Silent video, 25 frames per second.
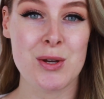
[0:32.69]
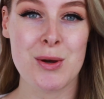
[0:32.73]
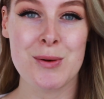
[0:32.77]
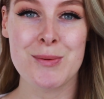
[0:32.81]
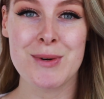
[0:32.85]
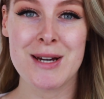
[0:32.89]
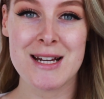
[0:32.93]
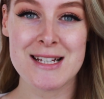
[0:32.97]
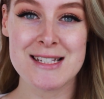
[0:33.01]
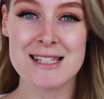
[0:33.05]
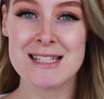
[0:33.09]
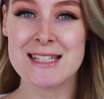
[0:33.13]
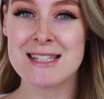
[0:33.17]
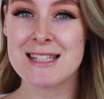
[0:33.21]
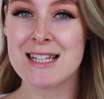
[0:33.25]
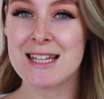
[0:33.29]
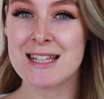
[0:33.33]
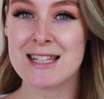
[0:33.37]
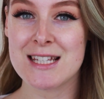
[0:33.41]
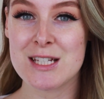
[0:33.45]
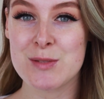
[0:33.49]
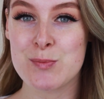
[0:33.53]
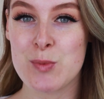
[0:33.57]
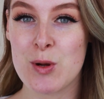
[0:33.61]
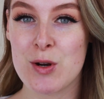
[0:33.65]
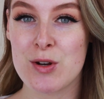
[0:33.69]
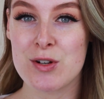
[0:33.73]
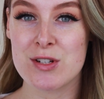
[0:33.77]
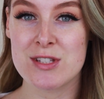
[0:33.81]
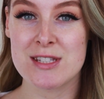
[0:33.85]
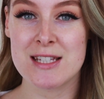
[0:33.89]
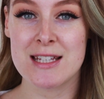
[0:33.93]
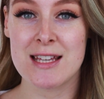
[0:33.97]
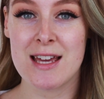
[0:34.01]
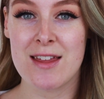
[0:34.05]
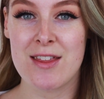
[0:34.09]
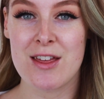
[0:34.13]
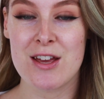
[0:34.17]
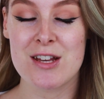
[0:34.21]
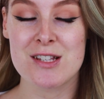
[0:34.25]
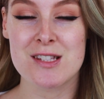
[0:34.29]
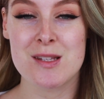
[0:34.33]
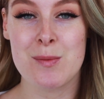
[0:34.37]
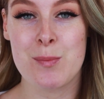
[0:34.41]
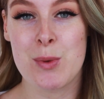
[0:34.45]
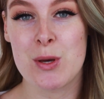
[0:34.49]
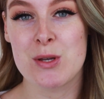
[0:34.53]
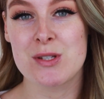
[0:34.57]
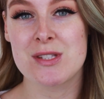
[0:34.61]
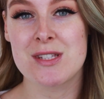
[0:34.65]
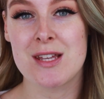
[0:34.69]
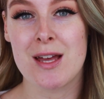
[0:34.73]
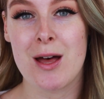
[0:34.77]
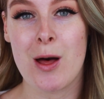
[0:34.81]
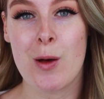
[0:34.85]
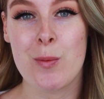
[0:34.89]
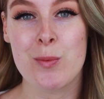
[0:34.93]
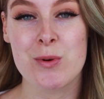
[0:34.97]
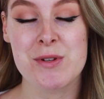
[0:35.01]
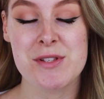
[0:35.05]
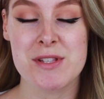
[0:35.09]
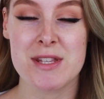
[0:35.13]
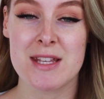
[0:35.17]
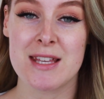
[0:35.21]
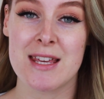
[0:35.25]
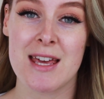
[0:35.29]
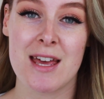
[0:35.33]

So I'm guessing that these products together are supposed to help us